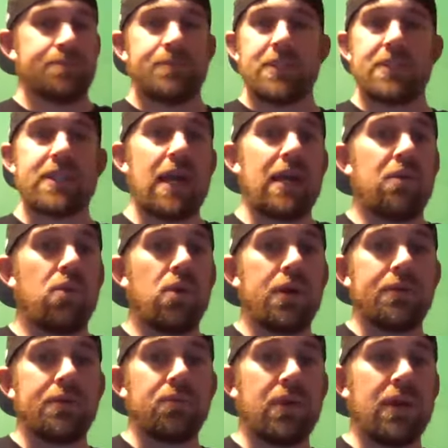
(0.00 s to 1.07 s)
that's kind of
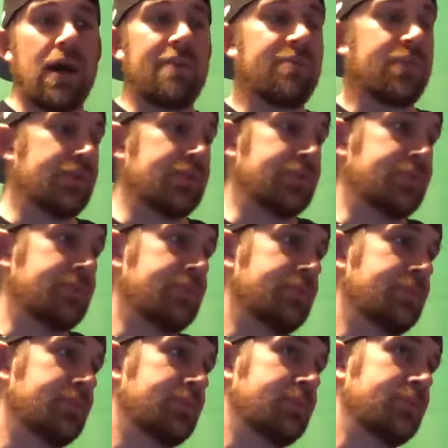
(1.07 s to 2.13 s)
what what I've been
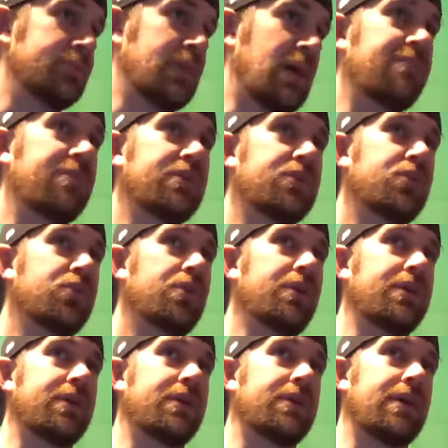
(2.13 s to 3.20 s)
I've been doing,
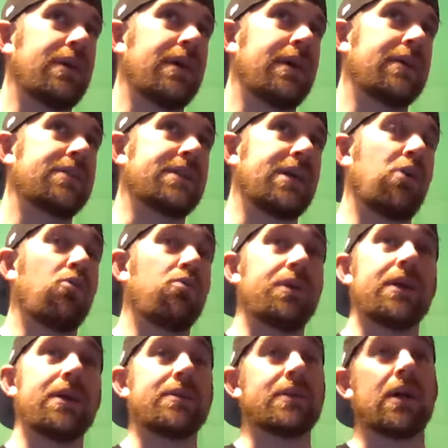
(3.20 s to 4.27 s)
and and it's helped
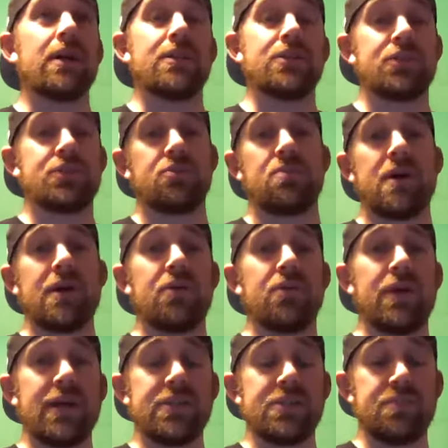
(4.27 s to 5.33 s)
me a ton just with my own
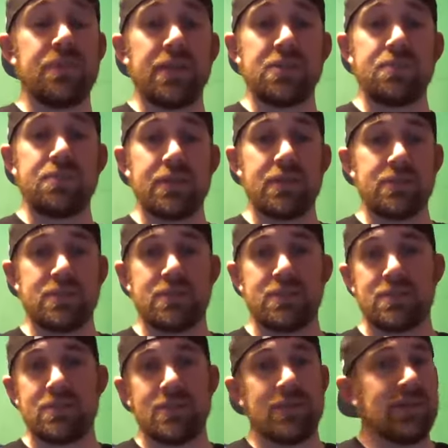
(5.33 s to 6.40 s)
headspace,
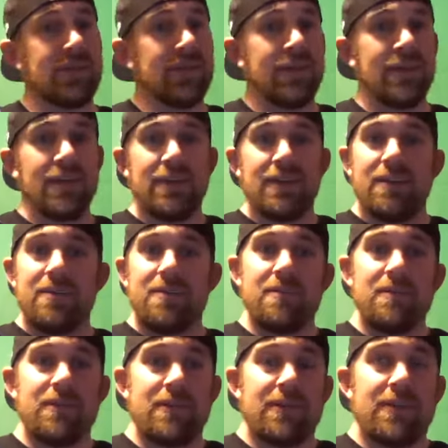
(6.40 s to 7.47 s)
because
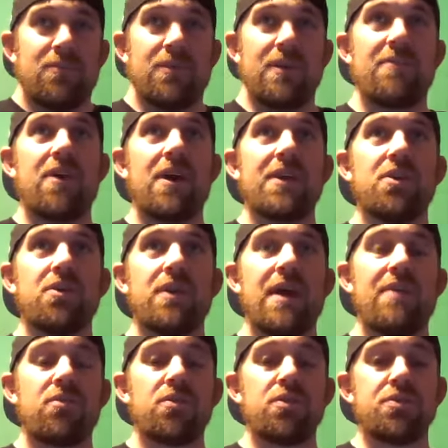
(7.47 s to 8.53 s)
whenever I don't
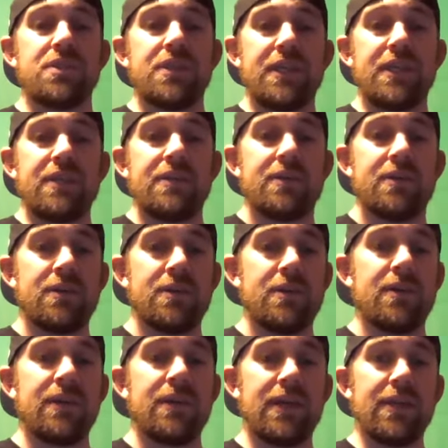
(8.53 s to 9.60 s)
have a routine,
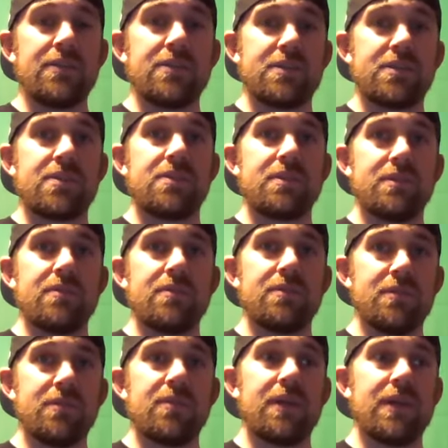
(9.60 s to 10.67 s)
it is
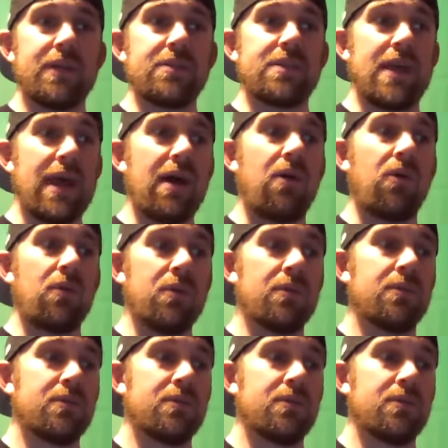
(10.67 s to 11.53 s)
it is hell.